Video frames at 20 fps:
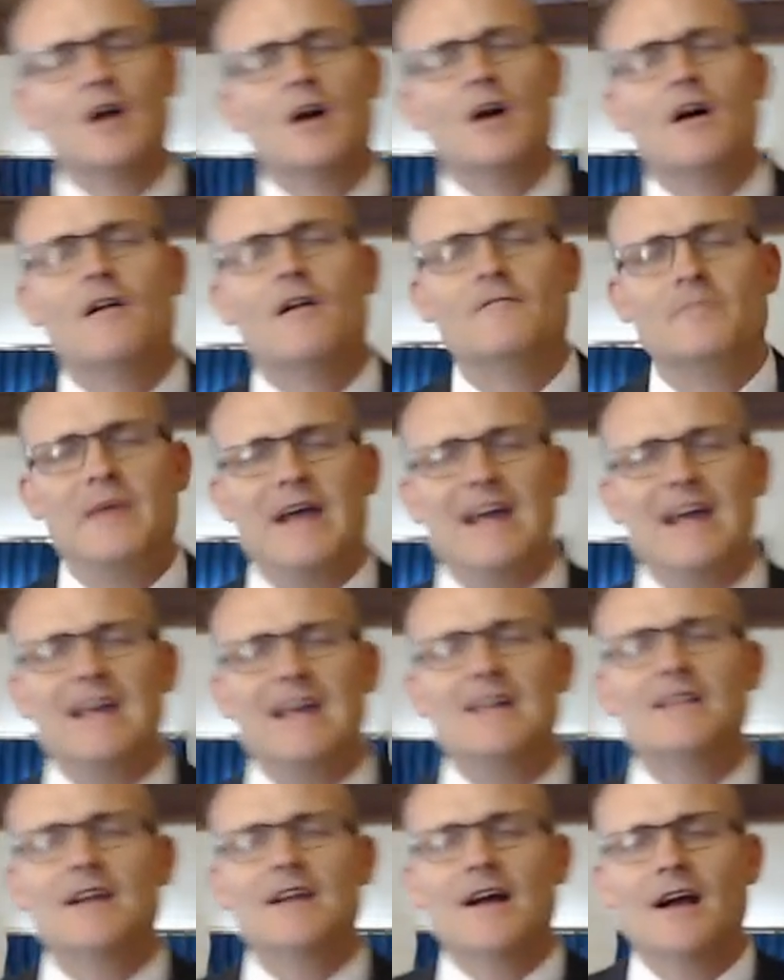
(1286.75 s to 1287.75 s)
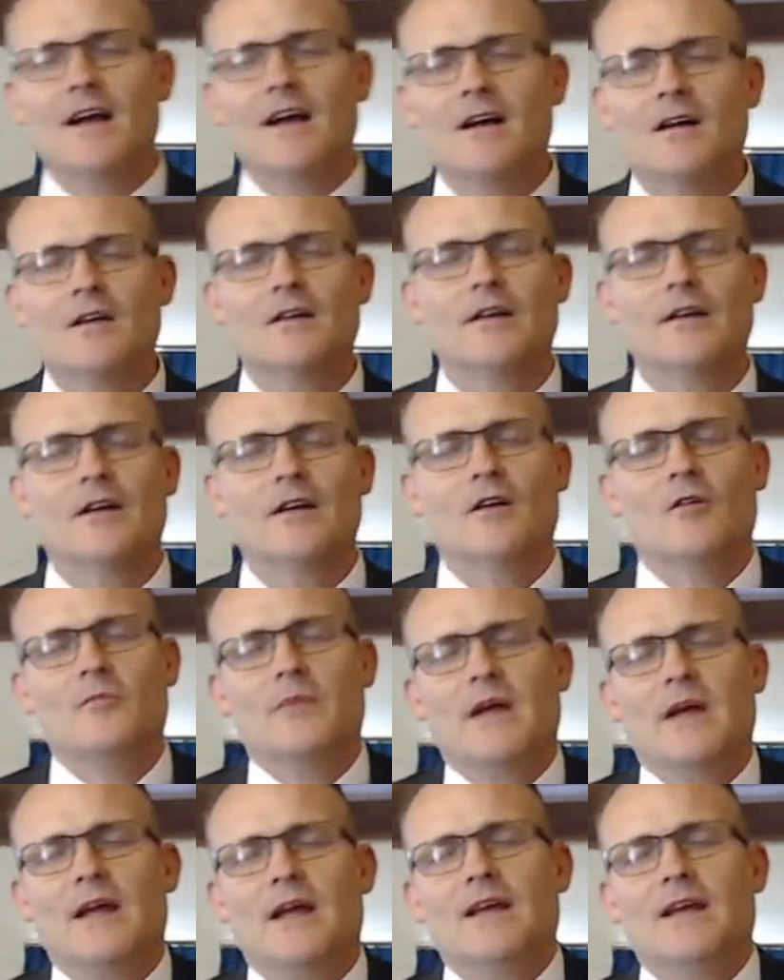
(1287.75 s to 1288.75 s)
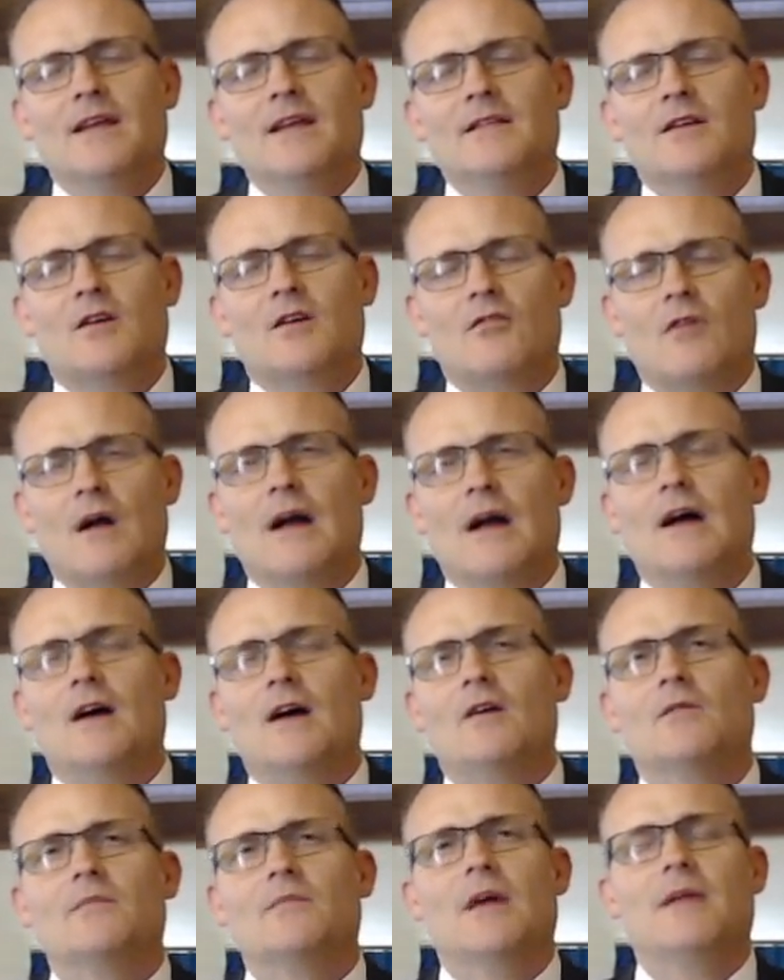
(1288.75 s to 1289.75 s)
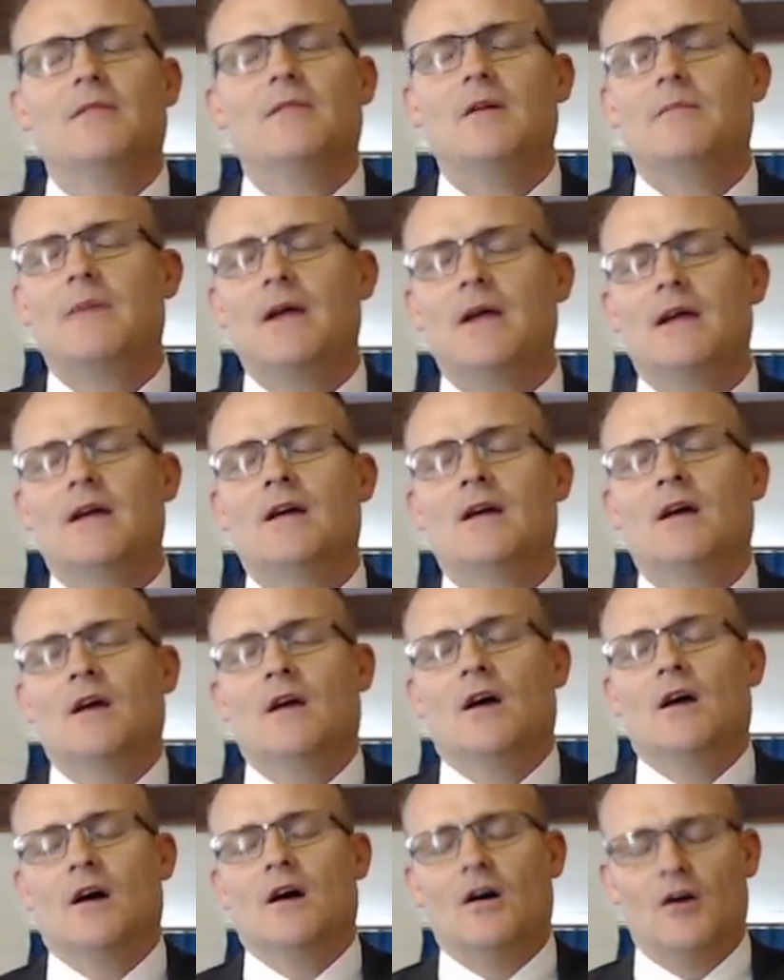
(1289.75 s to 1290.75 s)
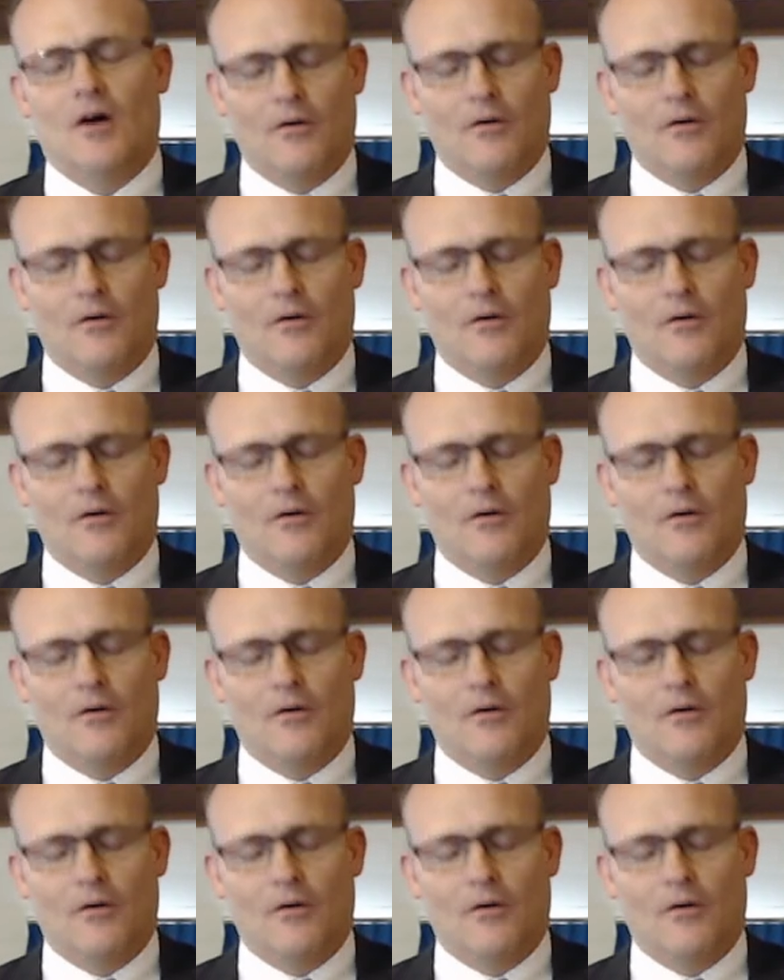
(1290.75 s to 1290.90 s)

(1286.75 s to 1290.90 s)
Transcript: of being there, you know, being in the crowd, maybe being uh,